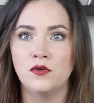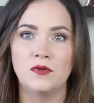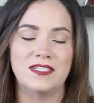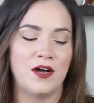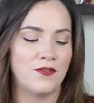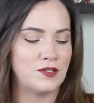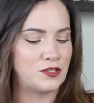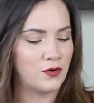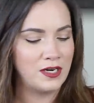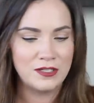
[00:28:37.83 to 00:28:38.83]
who would tell the
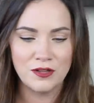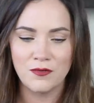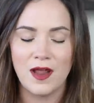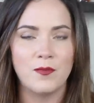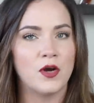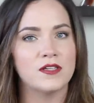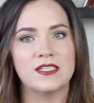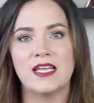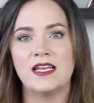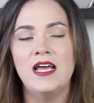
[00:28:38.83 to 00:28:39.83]
story to the right
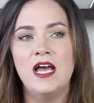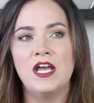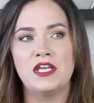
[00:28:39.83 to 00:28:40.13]
person.